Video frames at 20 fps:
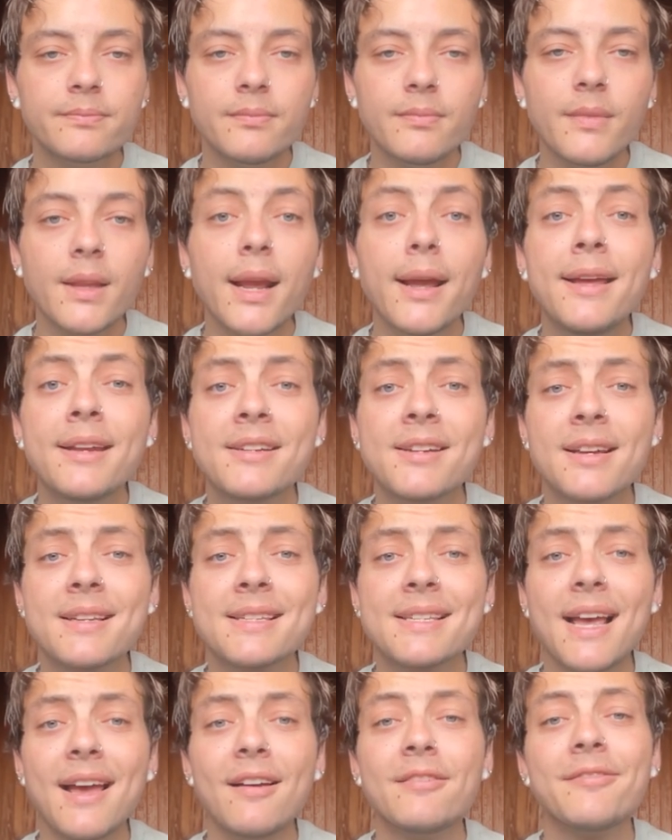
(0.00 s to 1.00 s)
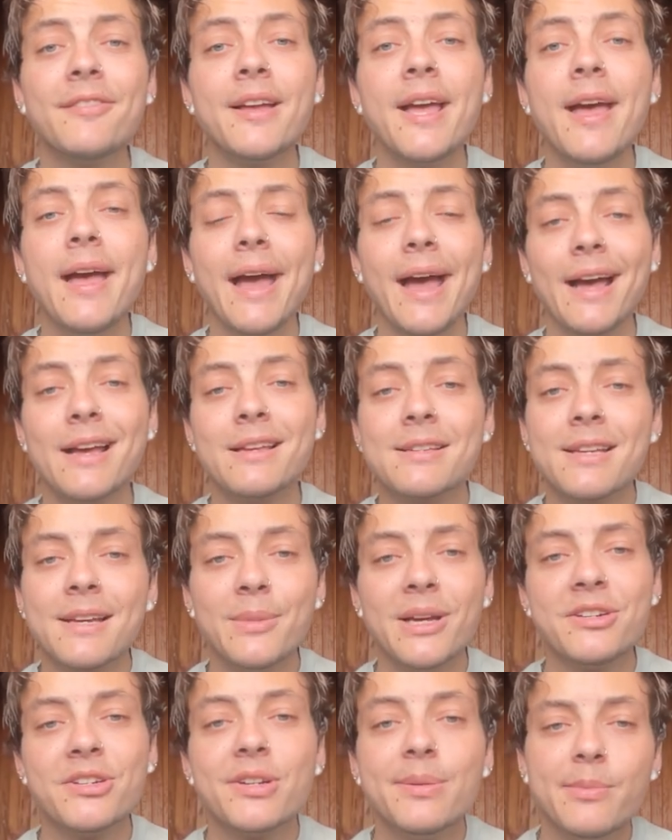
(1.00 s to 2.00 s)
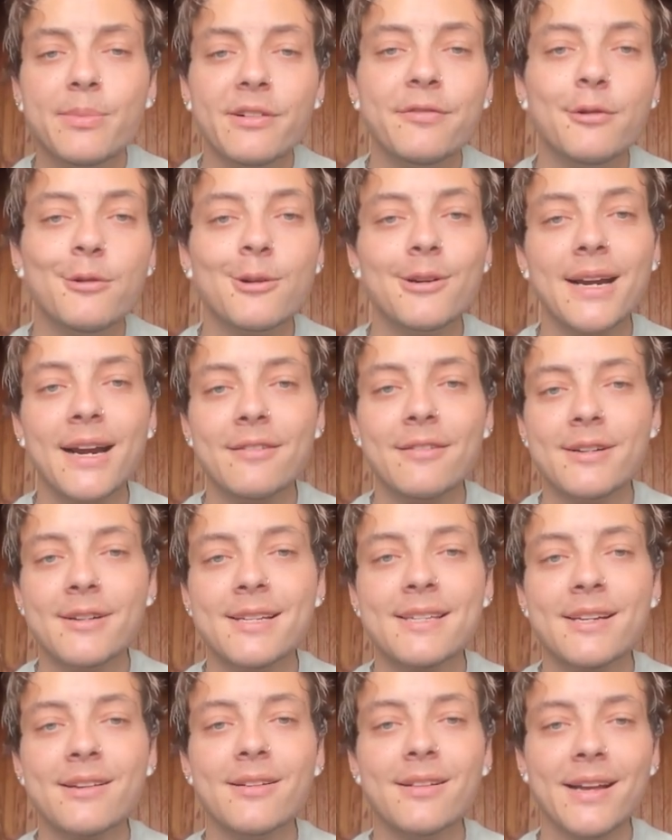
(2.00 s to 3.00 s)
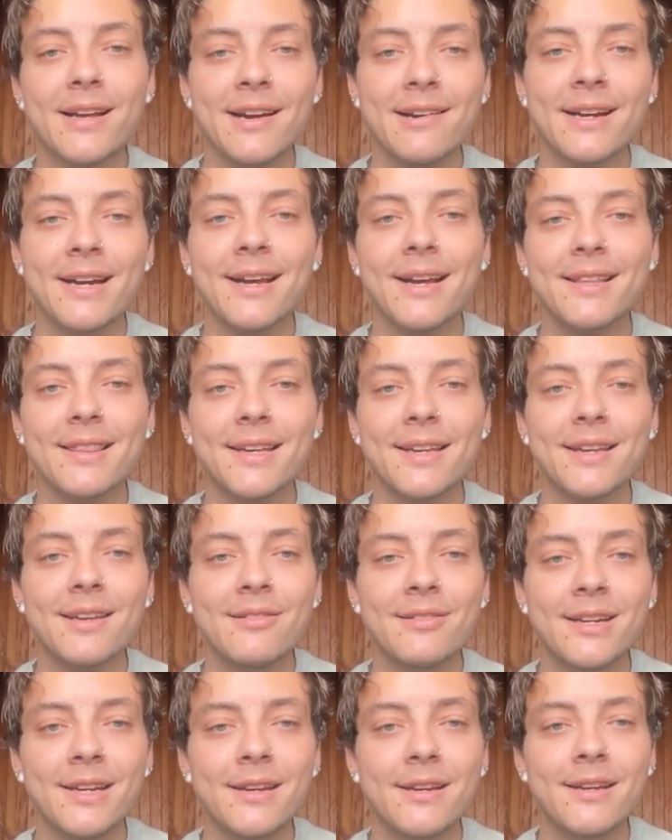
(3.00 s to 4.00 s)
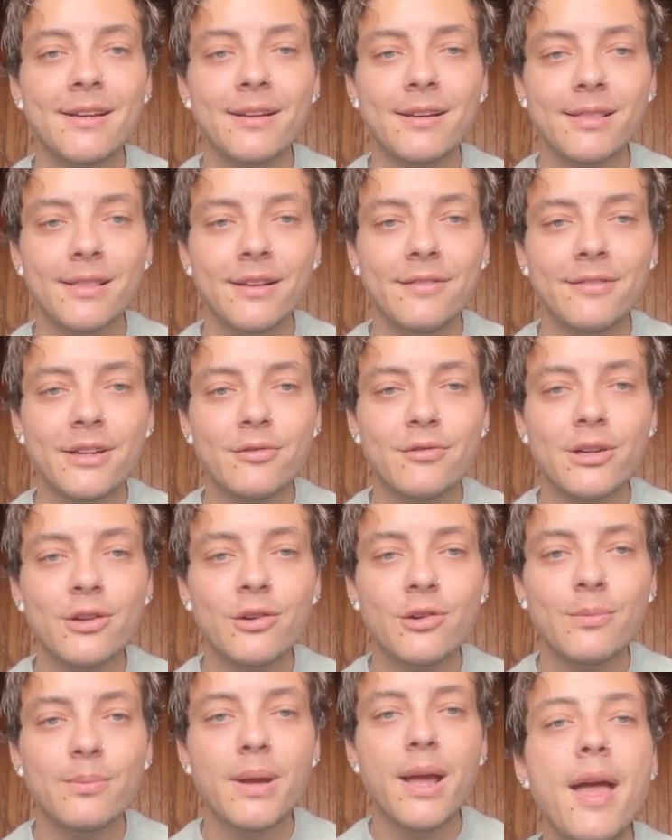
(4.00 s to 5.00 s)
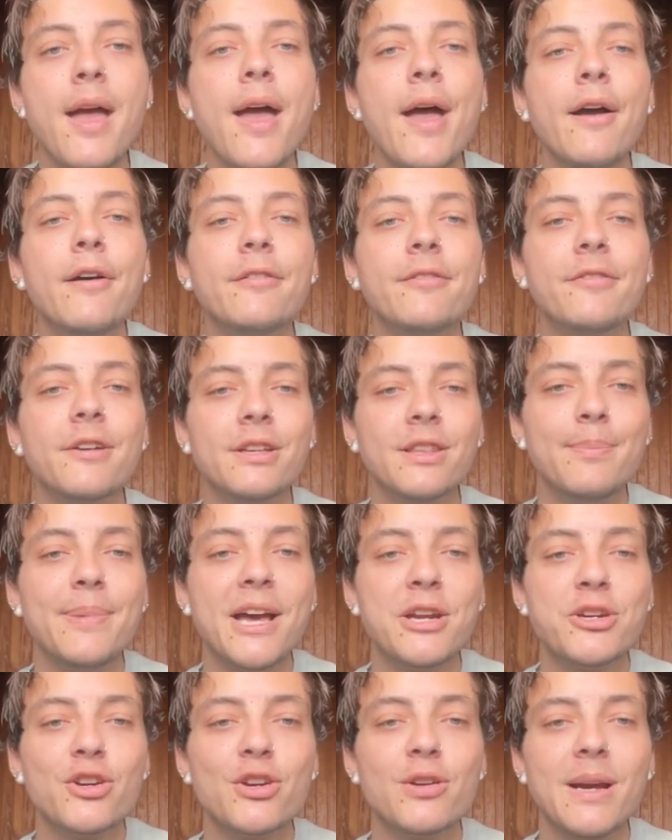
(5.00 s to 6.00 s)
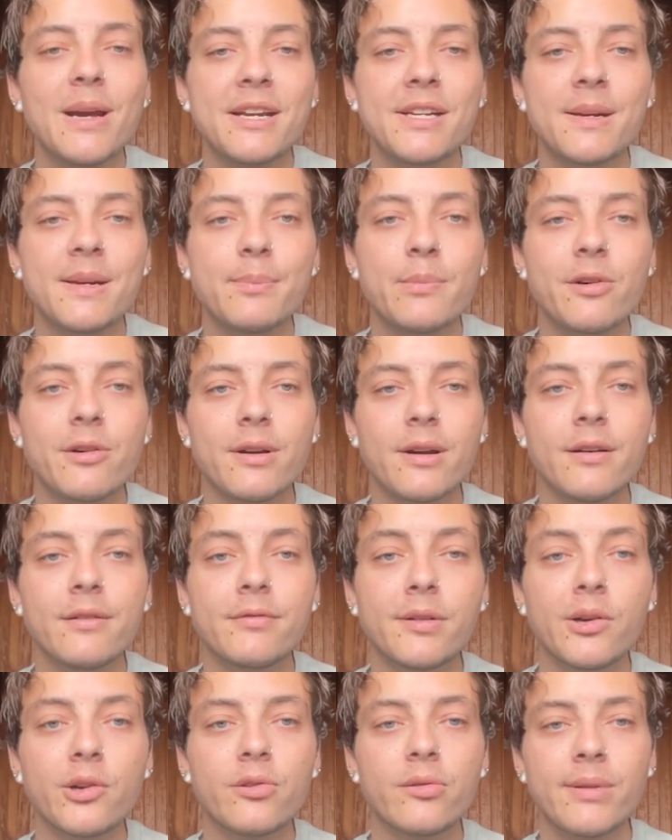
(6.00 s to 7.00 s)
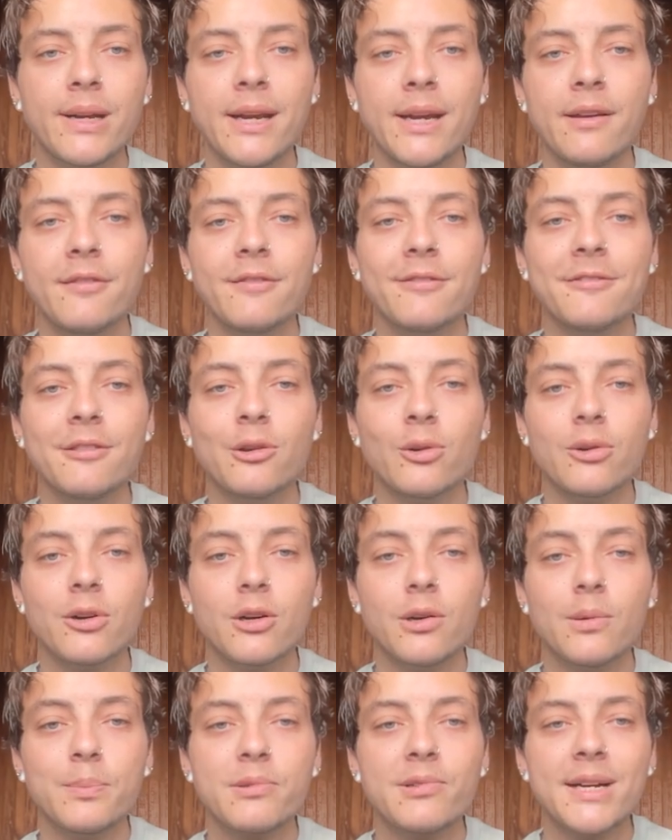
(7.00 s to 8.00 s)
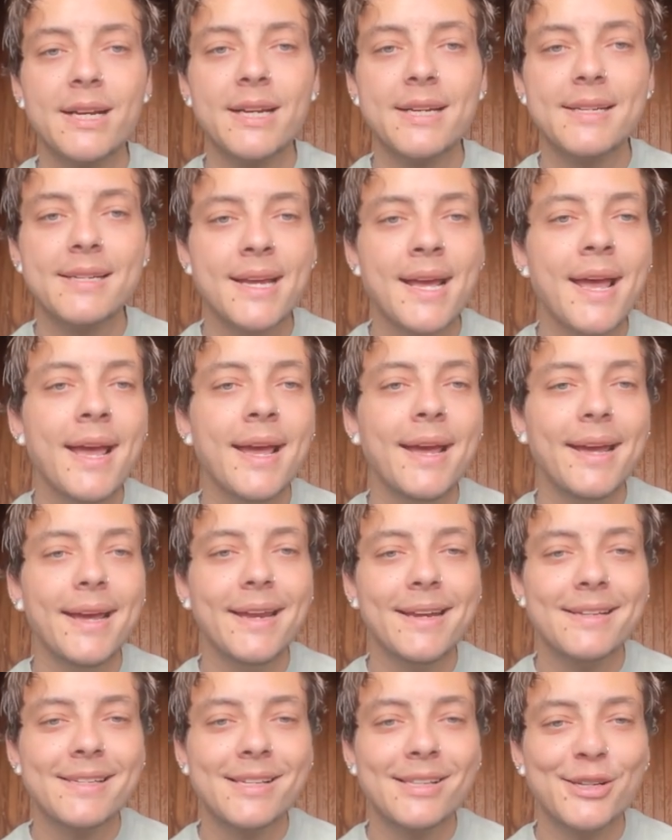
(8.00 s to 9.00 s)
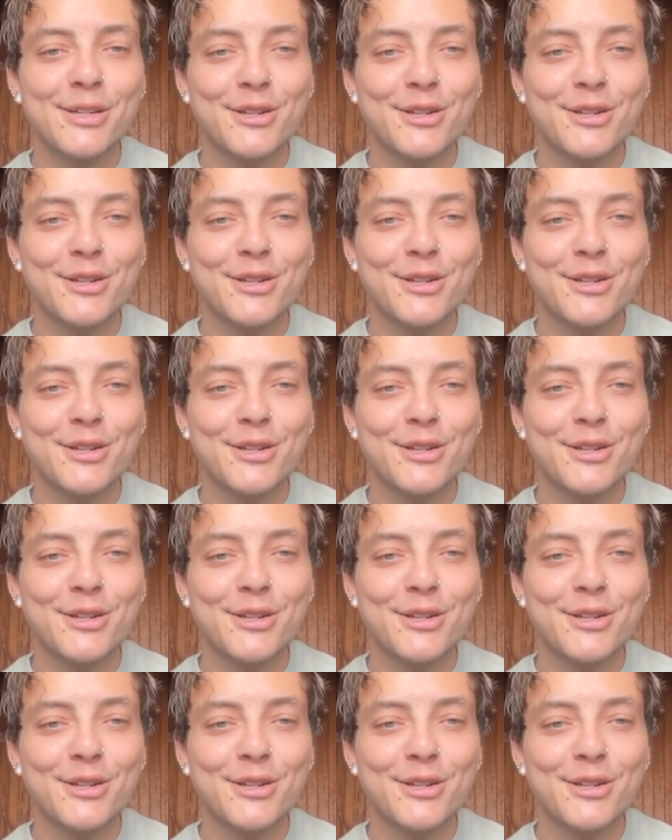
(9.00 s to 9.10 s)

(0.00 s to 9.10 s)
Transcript: It does have, as I mentioned before, every single area I think you need in a living room. For the bedroom, I did more of a green floral print. It is a little